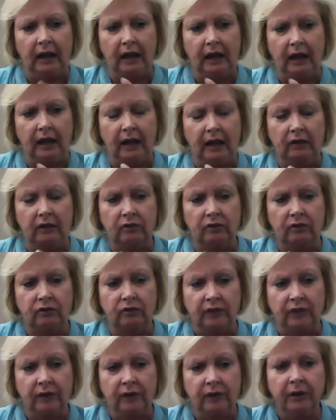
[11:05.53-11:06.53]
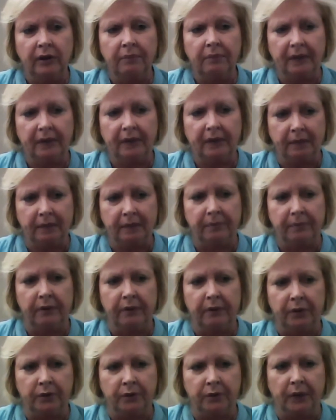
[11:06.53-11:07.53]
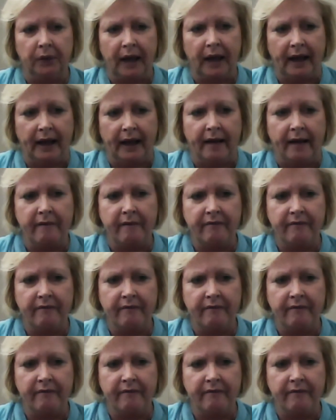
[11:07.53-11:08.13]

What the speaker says: sharing people who have